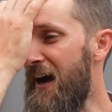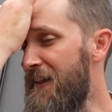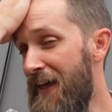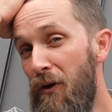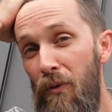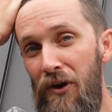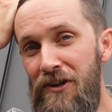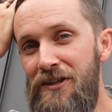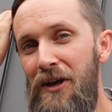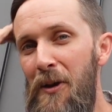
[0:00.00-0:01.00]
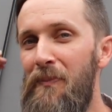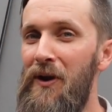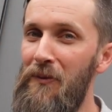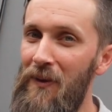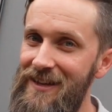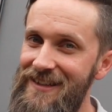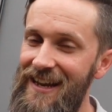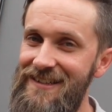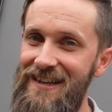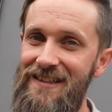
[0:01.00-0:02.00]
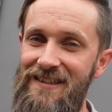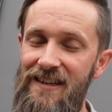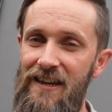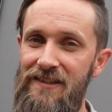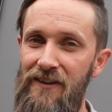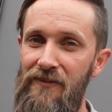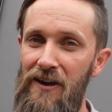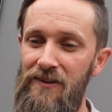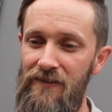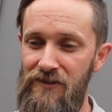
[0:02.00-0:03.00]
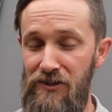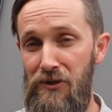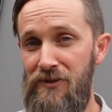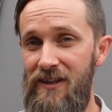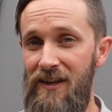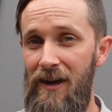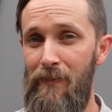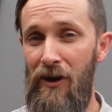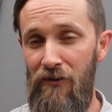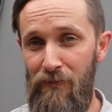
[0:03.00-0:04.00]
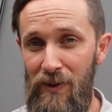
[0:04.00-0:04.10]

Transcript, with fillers: Uh, that worked, but it wasn't as easy as I found just using a pair of